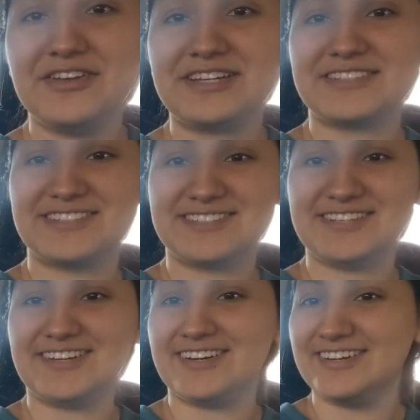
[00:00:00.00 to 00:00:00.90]
Now you guys can
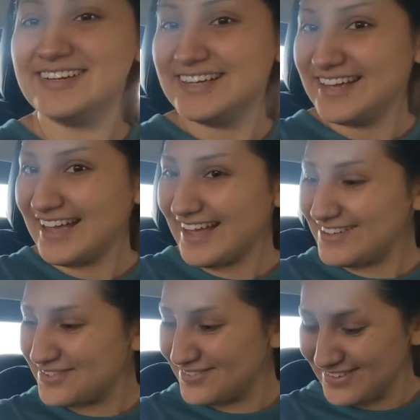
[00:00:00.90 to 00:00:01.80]
see her.
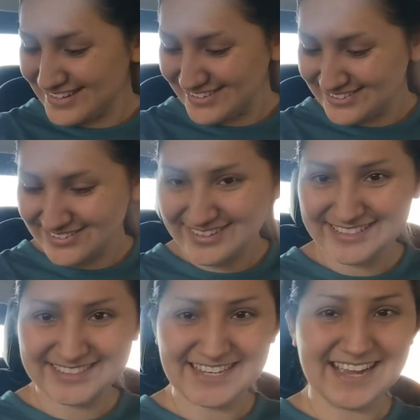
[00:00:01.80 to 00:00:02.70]
Hi, baby, you're so
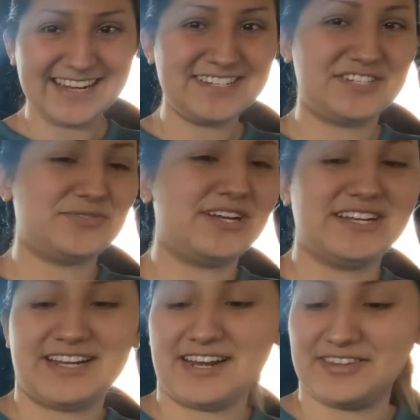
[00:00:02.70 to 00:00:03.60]
excited. She's ready
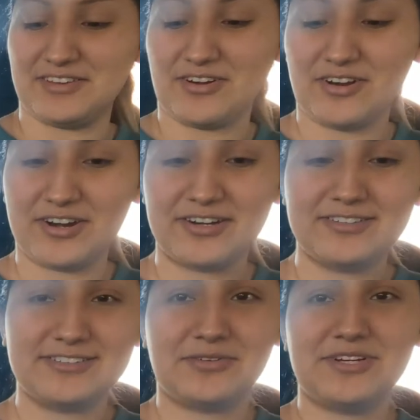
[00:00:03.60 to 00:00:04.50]
to get out of the car,
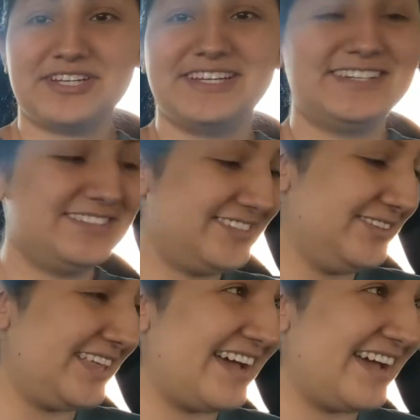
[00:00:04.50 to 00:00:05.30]
so we're just gonna do